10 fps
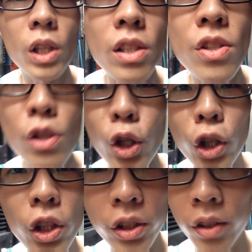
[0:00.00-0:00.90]
was
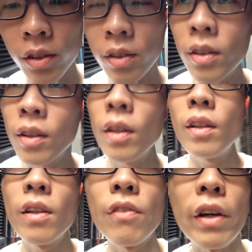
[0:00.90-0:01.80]
good,
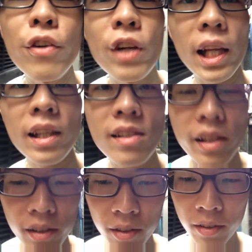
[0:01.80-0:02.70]
very relaxing,